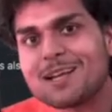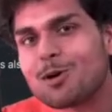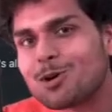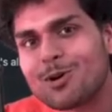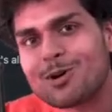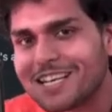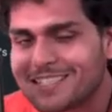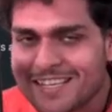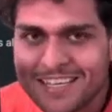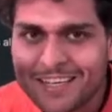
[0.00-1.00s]
Node.js is
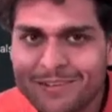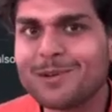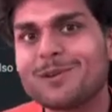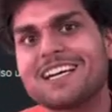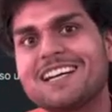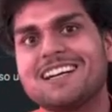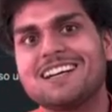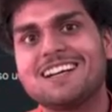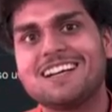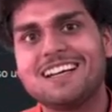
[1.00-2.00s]
libuv.
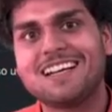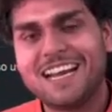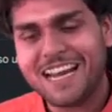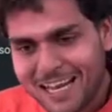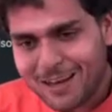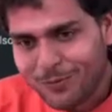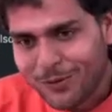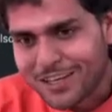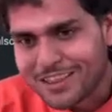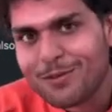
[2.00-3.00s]
In
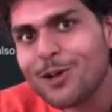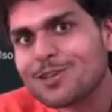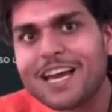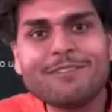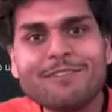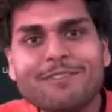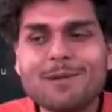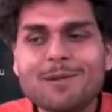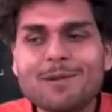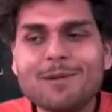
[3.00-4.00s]
further videos, I will be
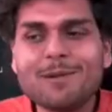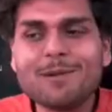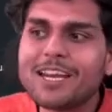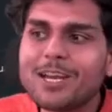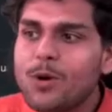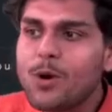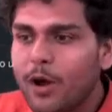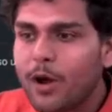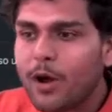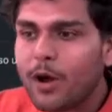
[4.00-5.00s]
explaining you
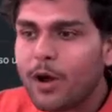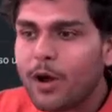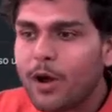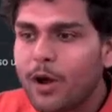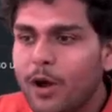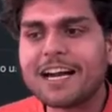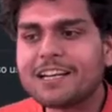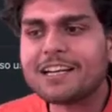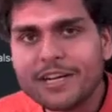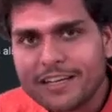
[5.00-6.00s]
everything that
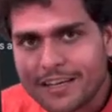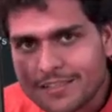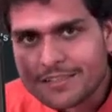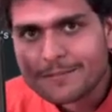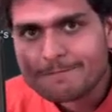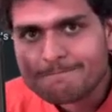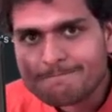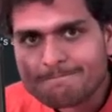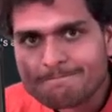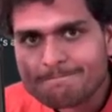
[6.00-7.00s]
libuv does,
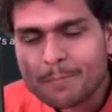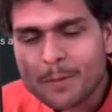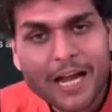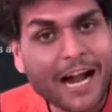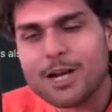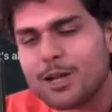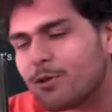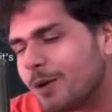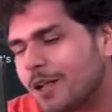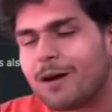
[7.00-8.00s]
and you will
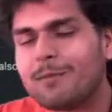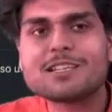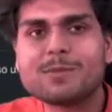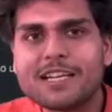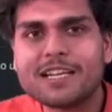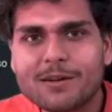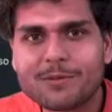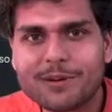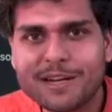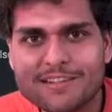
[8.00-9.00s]
be amazed, my dear
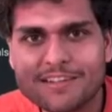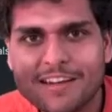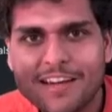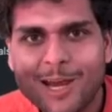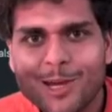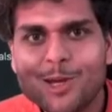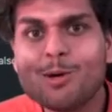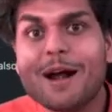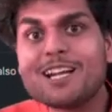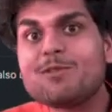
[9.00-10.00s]
friends. You might
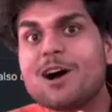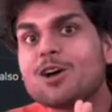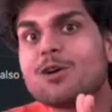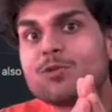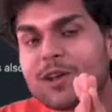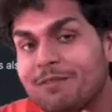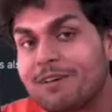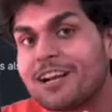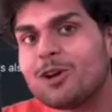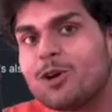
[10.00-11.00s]
have heard of event
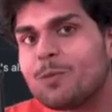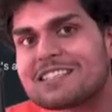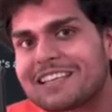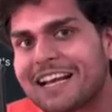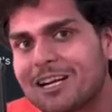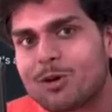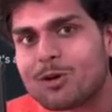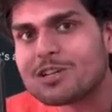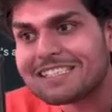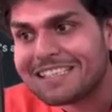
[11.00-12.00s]
loop inside
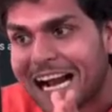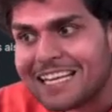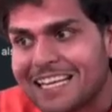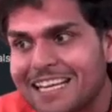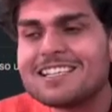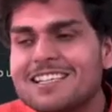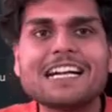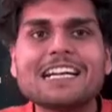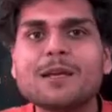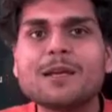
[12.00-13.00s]
Node.js. That is inside
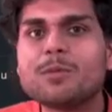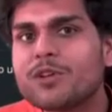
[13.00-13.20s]
libuv.